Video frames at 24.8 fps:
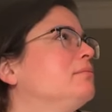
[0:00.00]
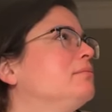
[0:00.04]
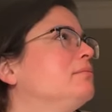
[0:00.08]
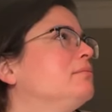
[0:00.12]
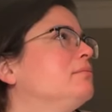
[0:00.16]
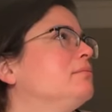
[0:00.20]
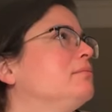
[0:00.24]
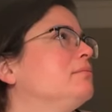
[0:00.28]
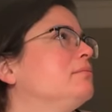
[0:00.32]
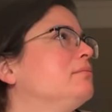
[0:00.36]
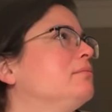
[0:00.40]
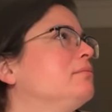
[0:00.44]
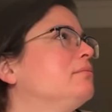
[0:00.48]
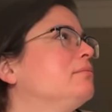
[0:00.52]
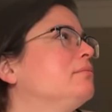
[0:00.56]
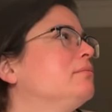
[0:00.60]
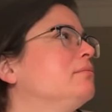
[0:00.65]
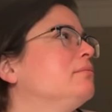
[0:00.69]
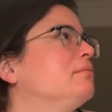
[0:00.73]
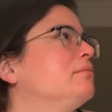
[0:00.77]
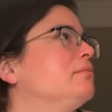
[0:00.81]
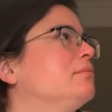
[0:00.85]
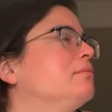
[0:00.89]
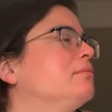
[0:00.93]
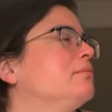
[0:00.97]

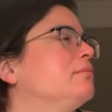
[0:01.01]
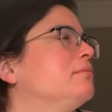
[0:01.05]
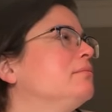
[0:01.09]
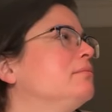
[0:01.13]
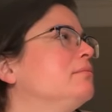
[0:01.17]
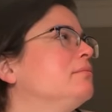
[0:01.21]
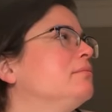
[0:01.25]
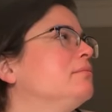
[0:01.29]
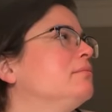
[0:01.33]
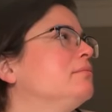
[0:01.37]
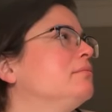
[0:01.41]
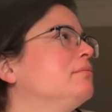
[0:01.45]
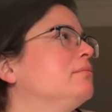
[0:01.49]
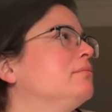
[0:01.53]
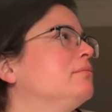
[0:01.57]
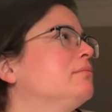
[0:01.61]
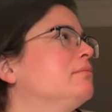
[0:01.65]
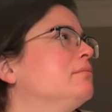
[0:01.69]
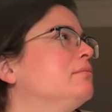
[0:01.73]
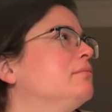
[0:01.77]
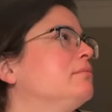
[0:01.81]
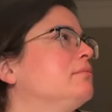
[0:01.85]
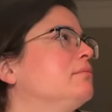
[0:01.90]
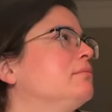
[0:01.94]
[no speech]